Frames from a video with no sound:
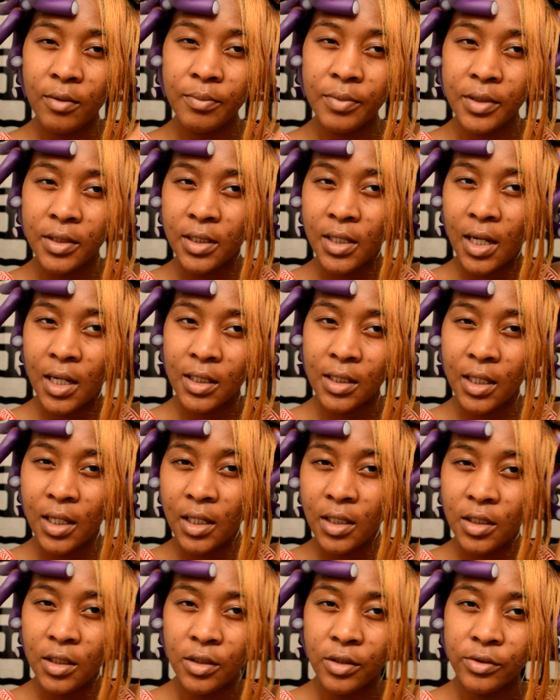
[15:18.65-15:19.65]
but not
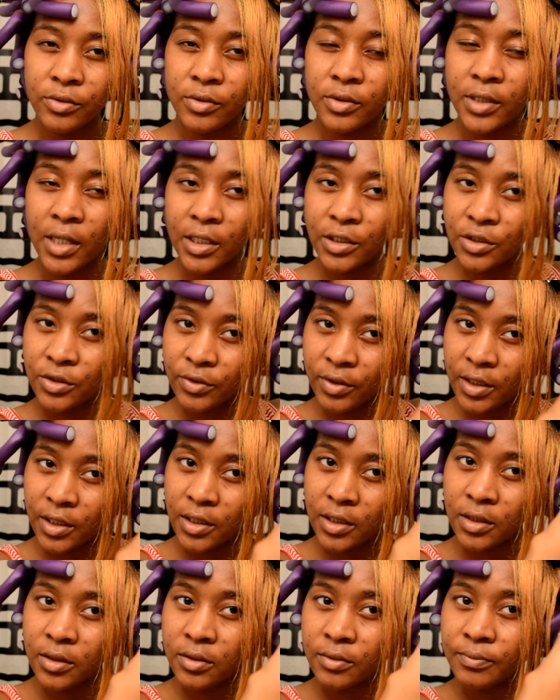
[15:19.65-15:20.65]
like, you know,
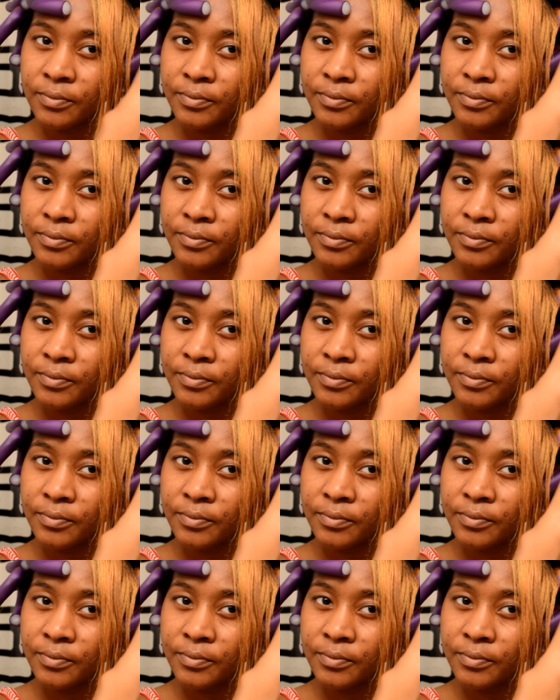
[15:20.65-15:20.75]
saturated.